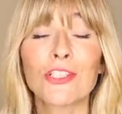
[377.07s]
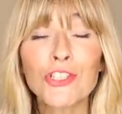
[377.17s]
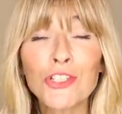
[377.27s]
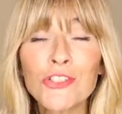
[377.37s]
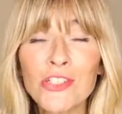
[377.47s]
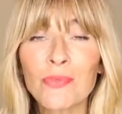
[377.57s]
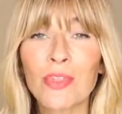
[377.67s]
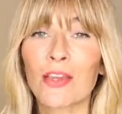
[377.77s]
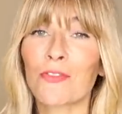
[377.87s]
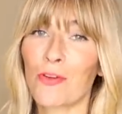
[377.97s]
choose
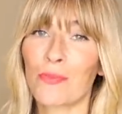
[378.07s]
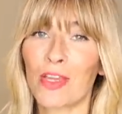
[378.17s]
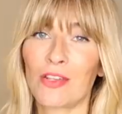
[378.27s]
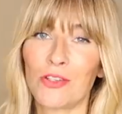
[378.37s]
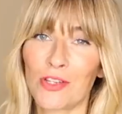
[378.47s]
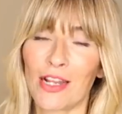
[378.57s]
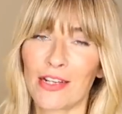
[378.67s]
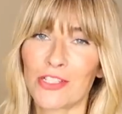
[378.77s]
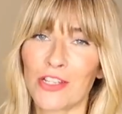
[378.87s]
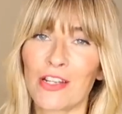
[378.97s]
something from their new
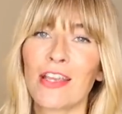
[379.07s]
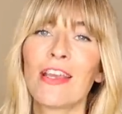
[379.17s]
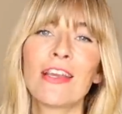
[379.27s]
collection.